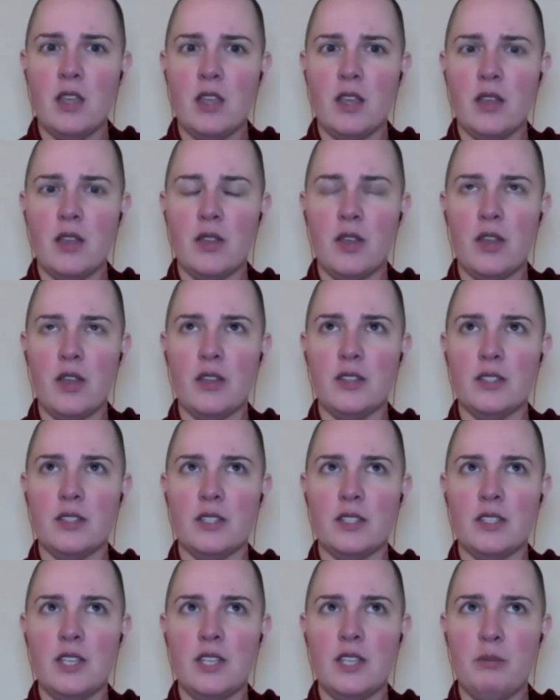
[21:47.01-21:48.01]
uh,
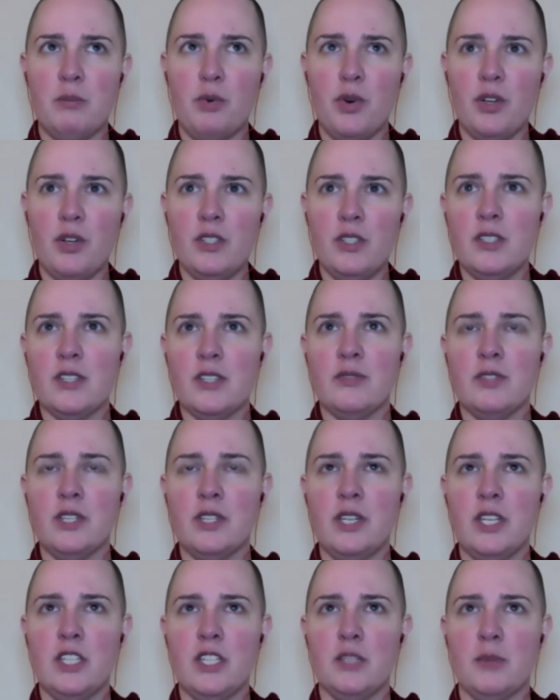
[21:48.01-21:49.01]
does the importance of
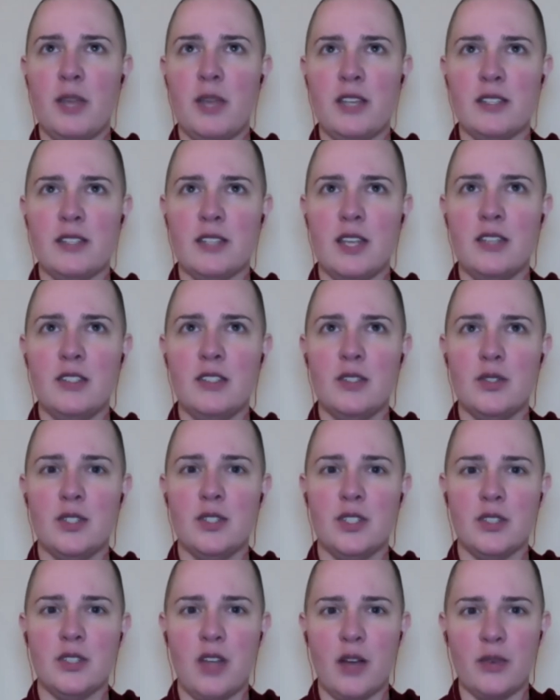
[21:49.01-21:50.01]
lineage make sense or do
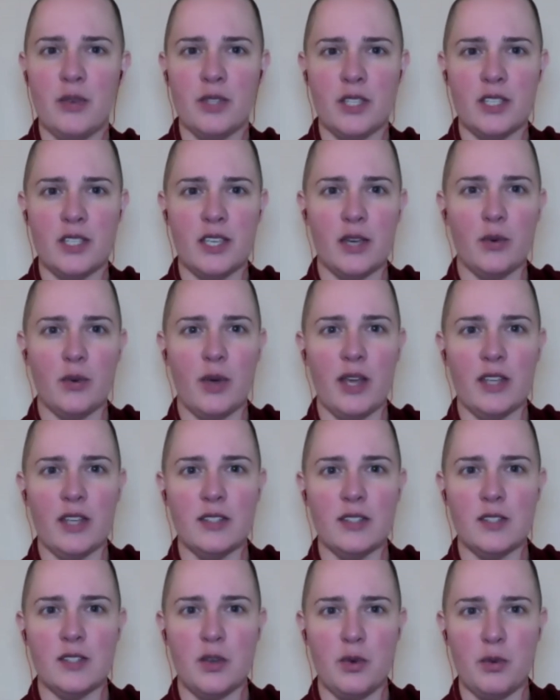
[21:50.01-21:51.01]
you not really get why it's
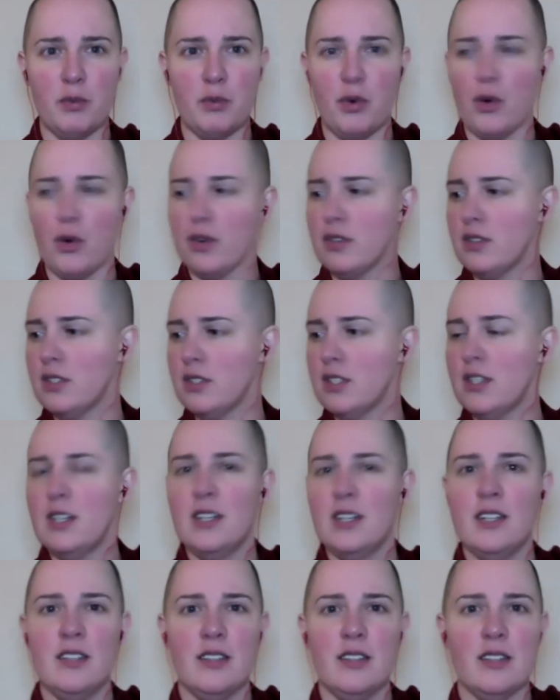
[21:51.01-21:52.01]
so important
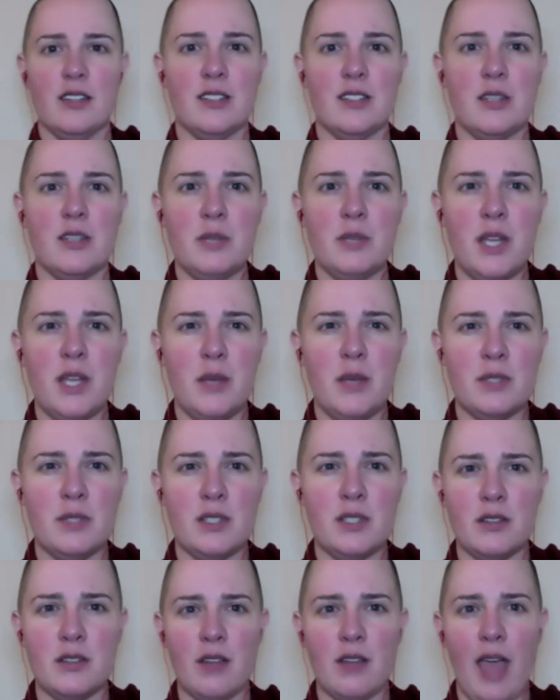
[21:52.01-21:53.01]
sometimes
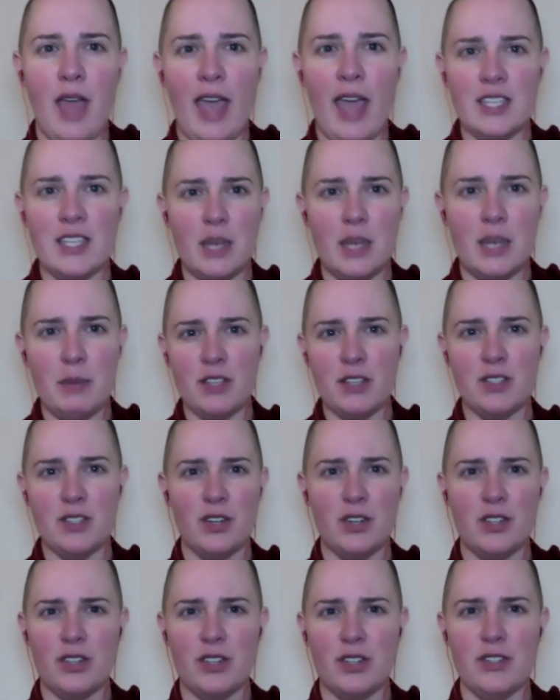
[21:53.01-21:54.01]
in academic
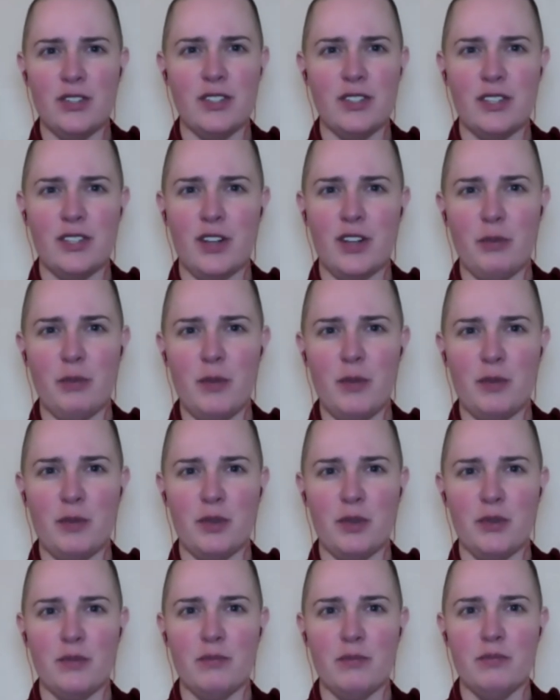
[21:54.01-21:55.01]
circles you know
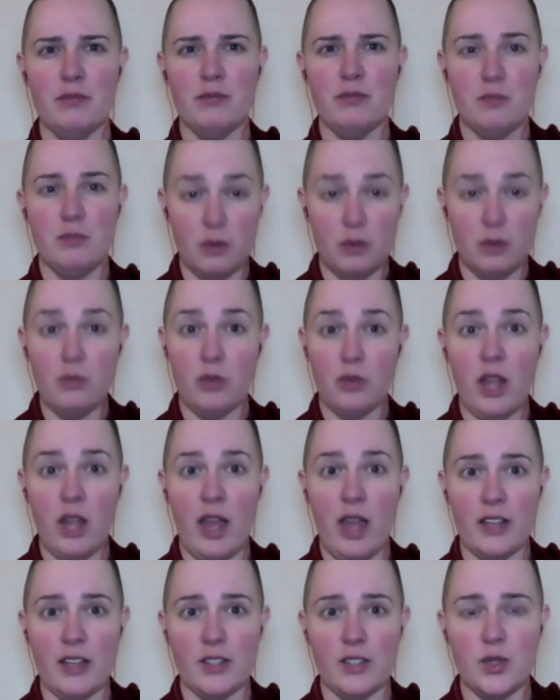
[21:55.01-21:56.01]
people
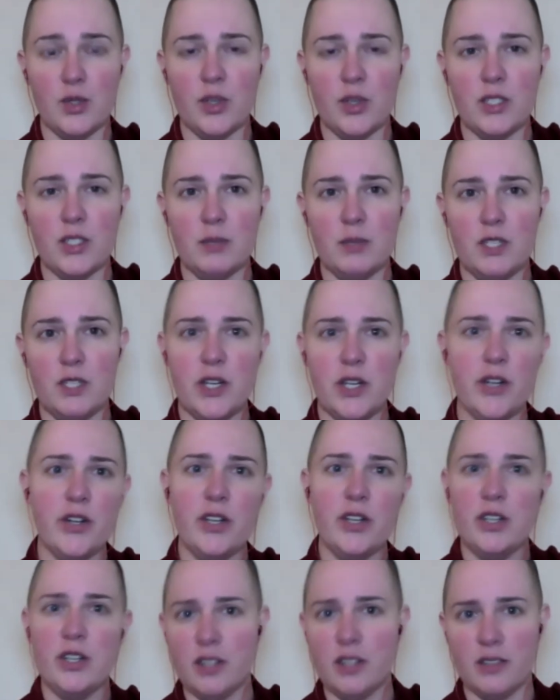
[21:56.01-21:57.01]
rely on source
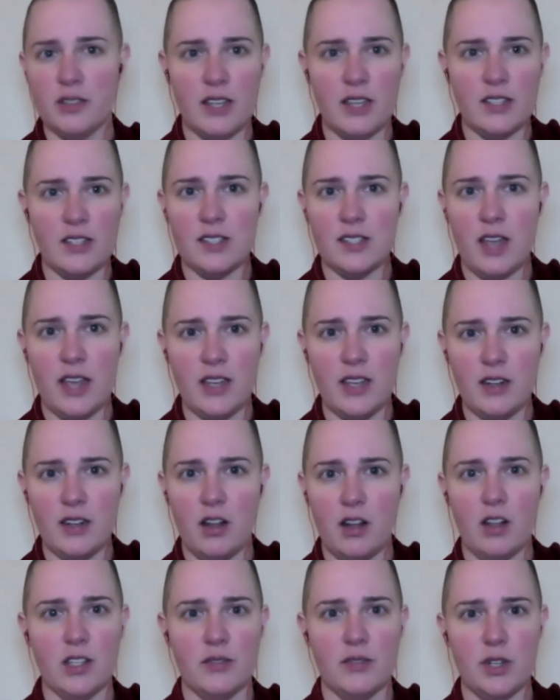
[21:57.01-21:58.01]
material and they cite
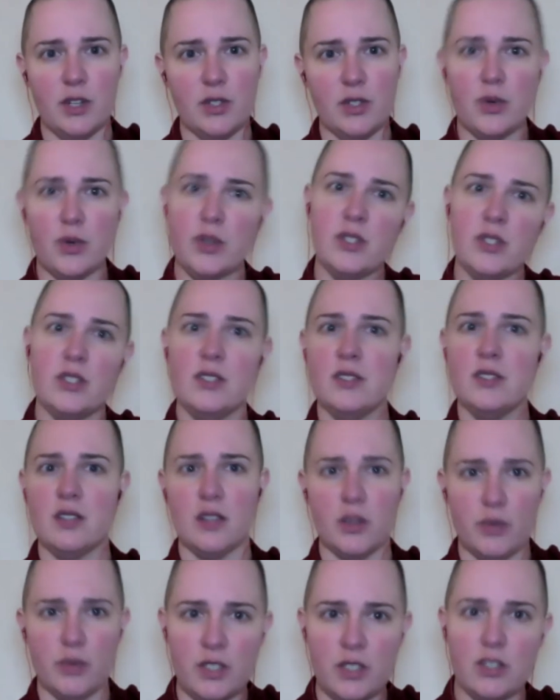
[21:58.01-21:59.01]
all of their sources in
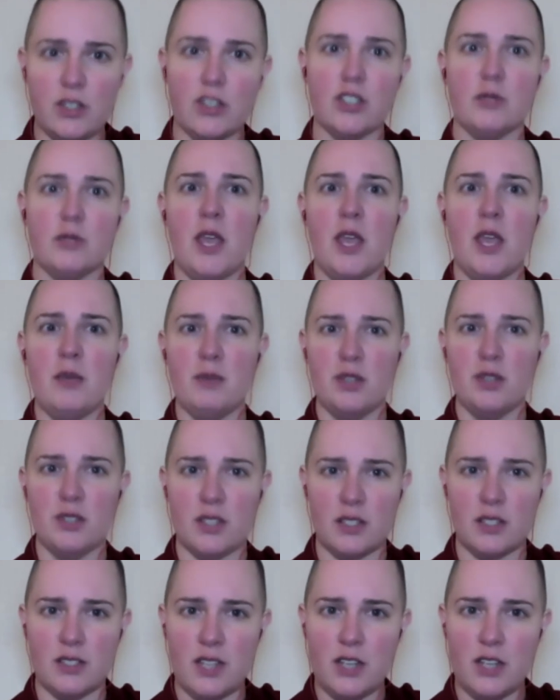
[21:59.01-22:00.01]
the research papers
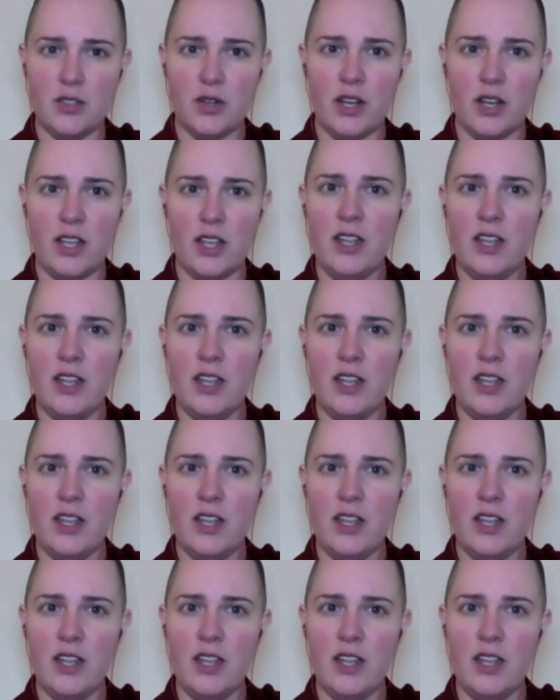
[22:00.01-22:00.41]
etc